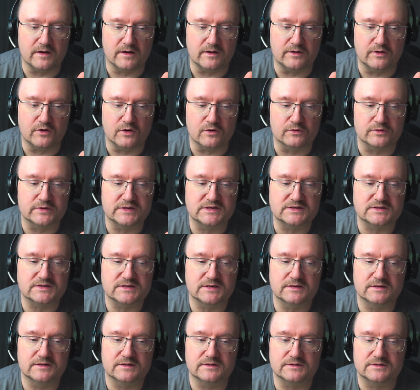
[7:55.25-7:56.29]
noticed
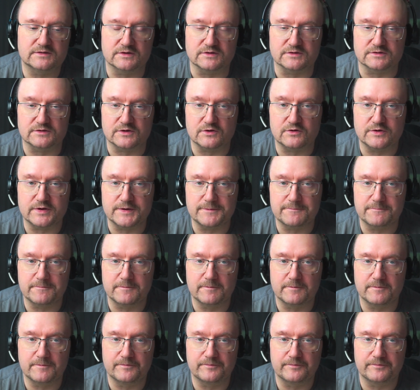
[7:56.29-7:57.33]
the Sony
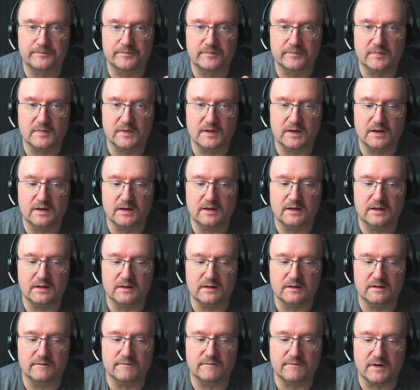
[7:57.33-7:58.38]

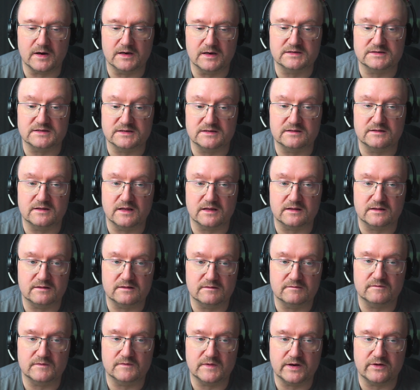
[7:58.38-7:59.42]
and finds it that
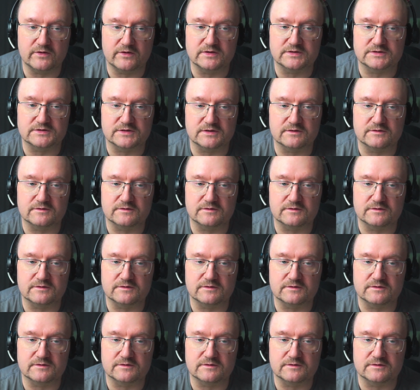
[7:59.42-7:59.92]
there is